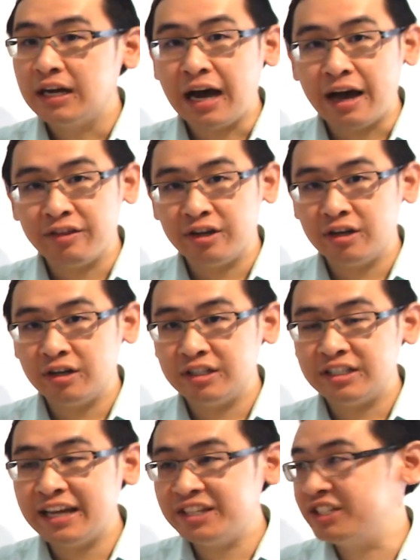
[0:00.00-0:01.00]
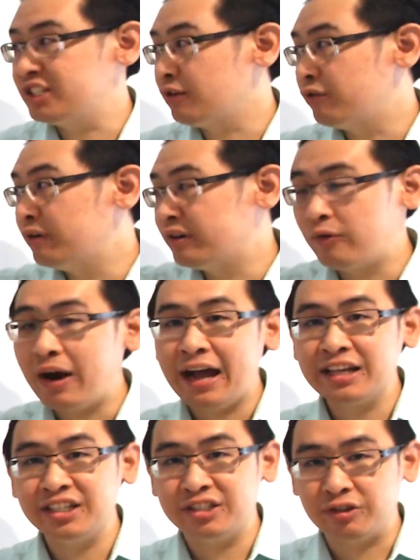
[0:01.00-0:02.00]
other tenses of the word
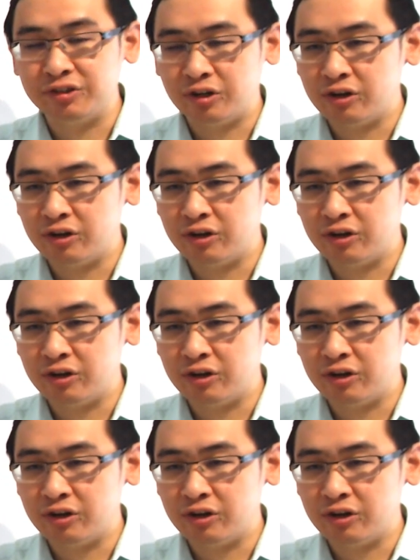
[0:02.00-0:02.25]
rise it's also